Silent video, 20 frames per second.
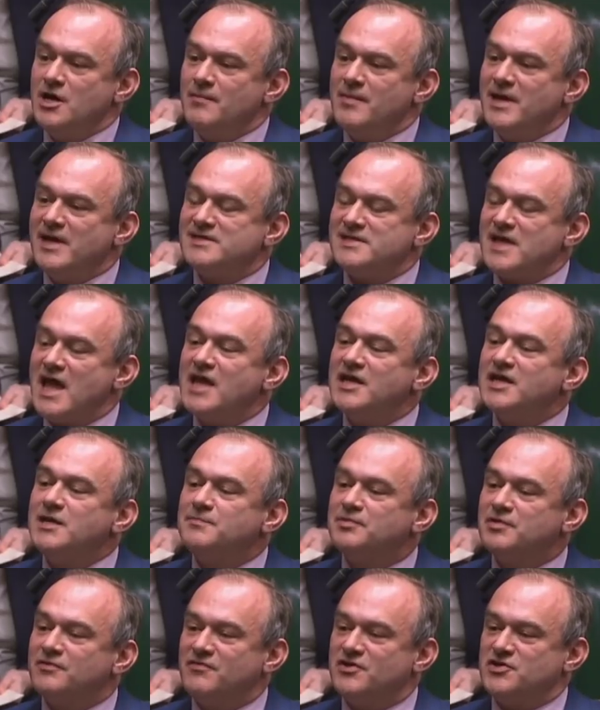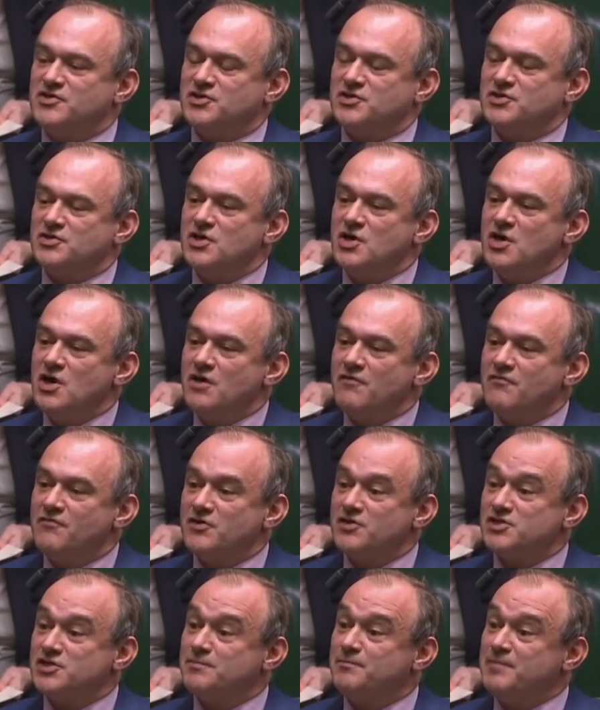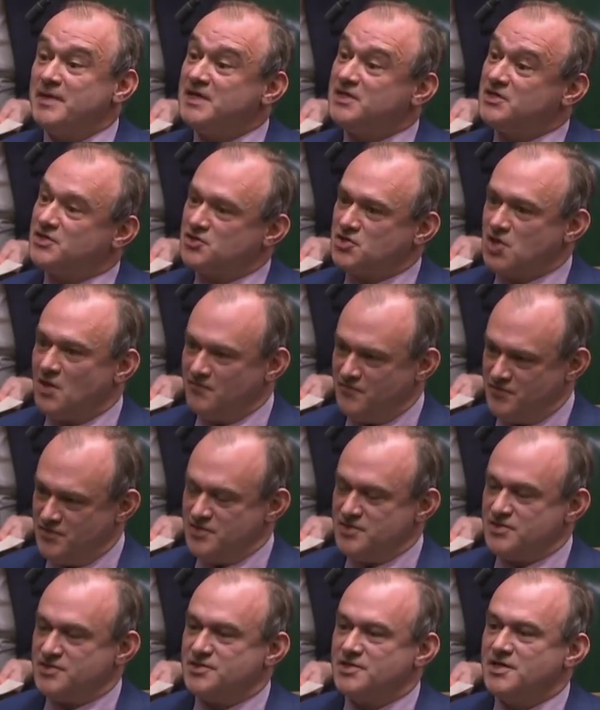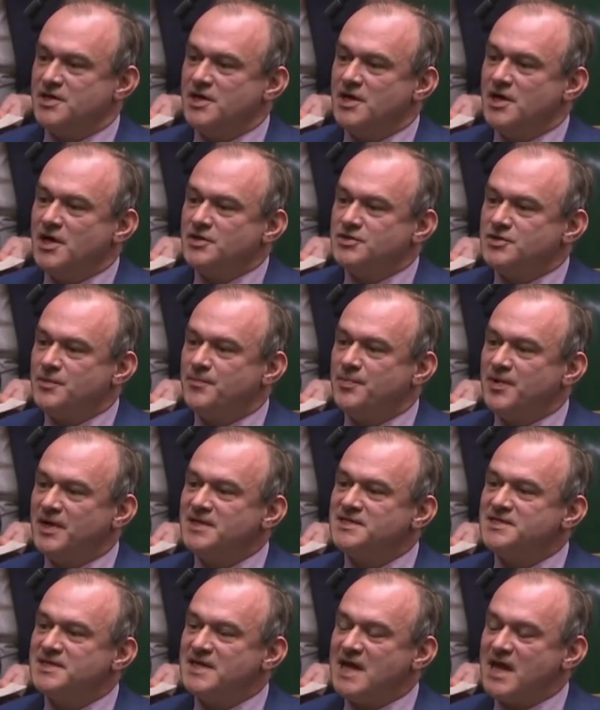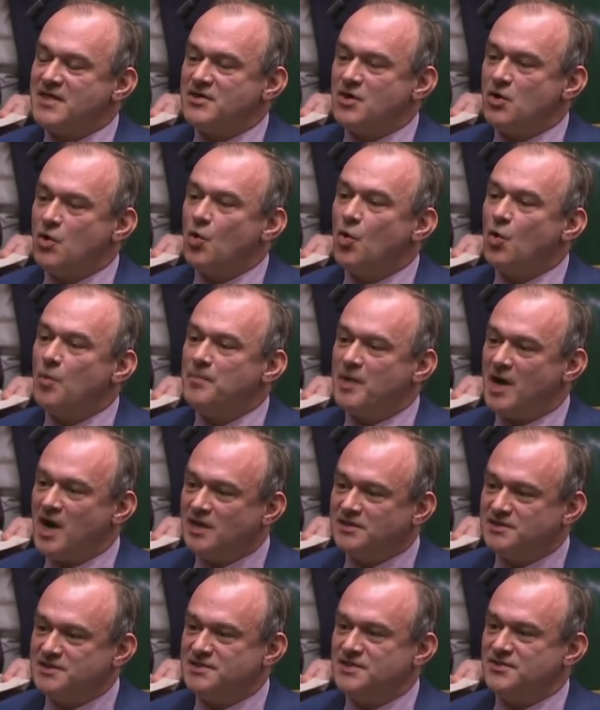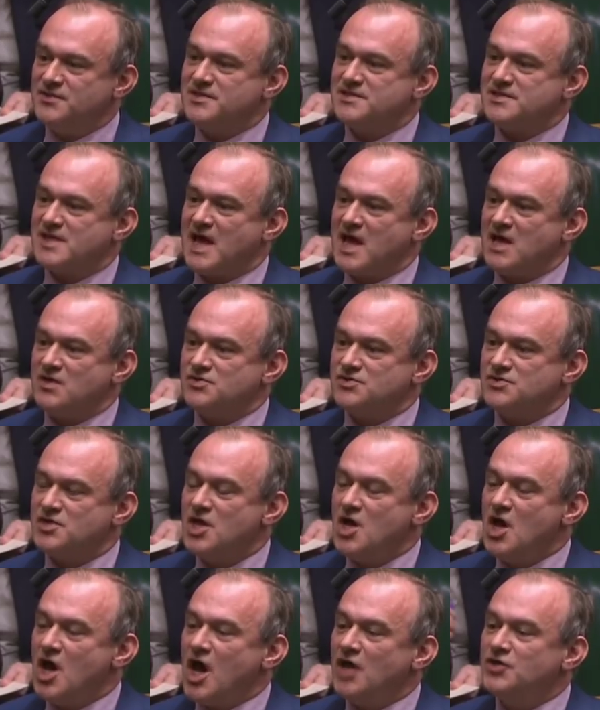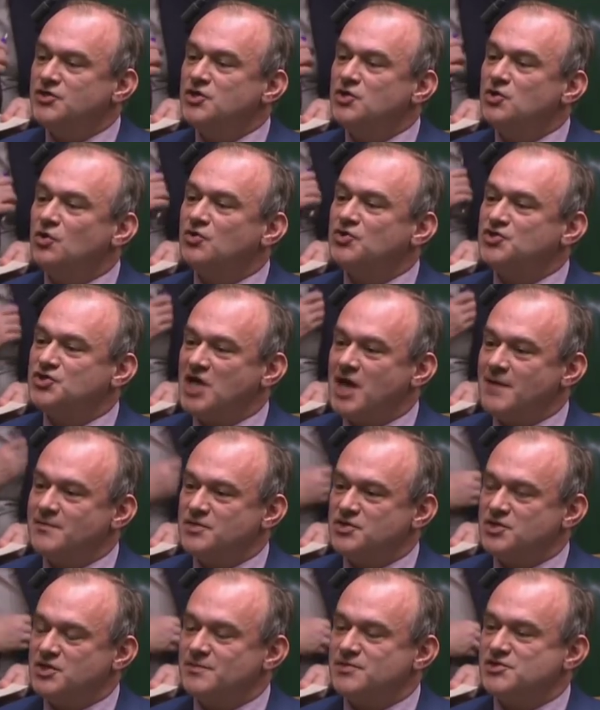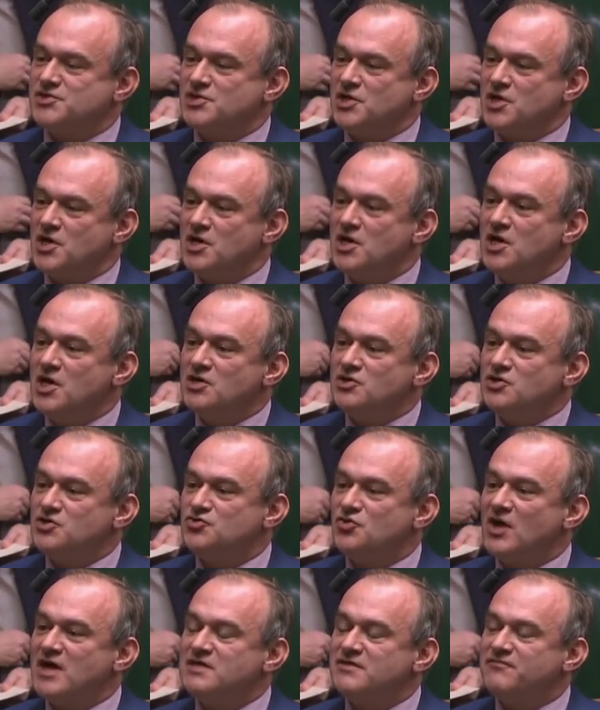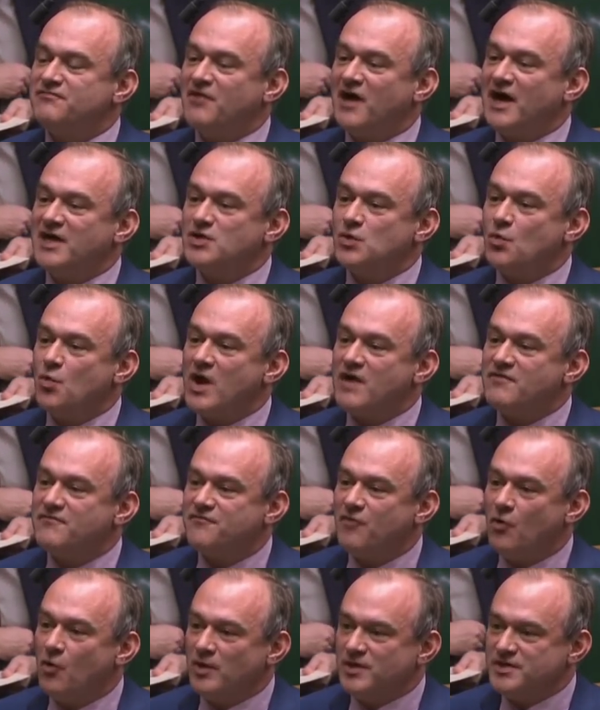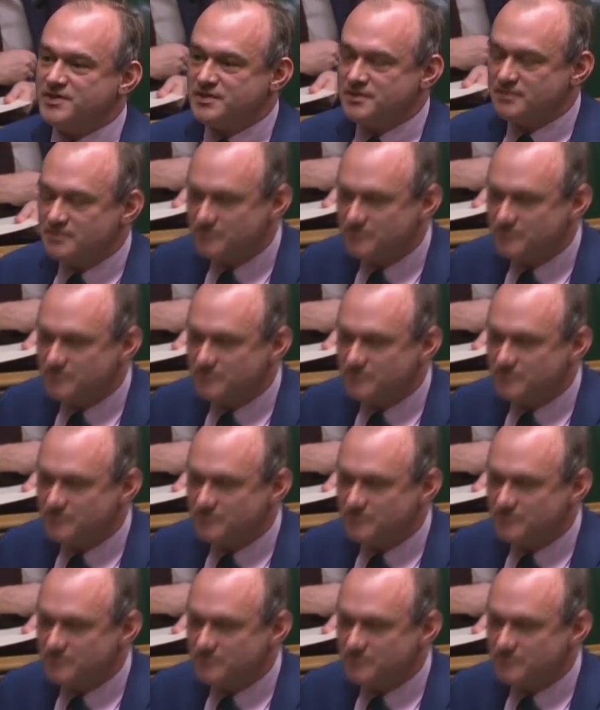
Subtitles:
makes any provision for a Speaker's conference to bring together all parties in this House under your chairmanship, sir, to try to find a way forward?